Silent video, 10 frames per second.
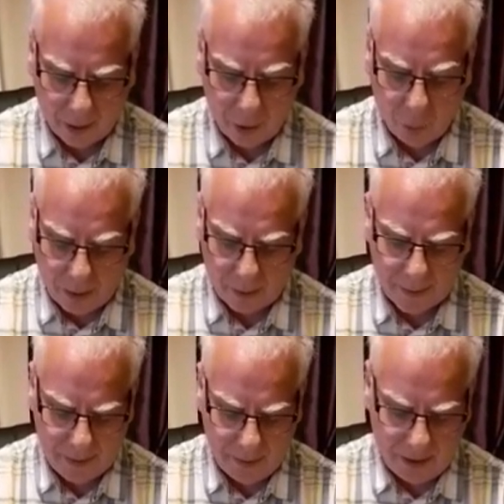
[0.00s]
and you will
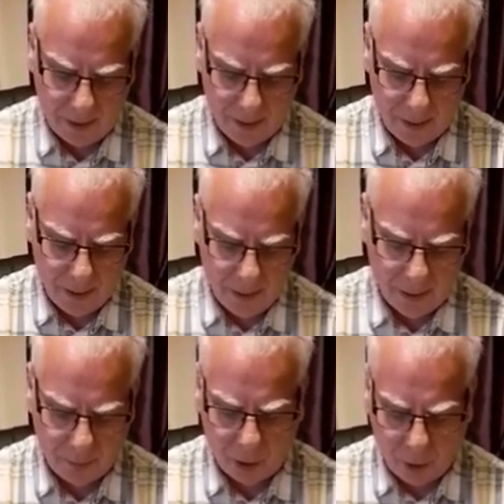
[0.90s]
see me,
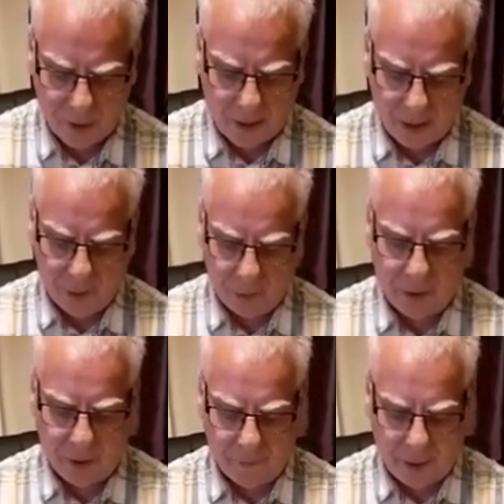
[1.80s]
and because I go to
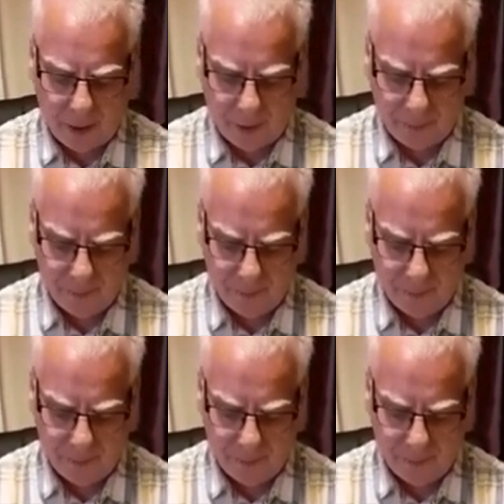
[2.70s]
the Father.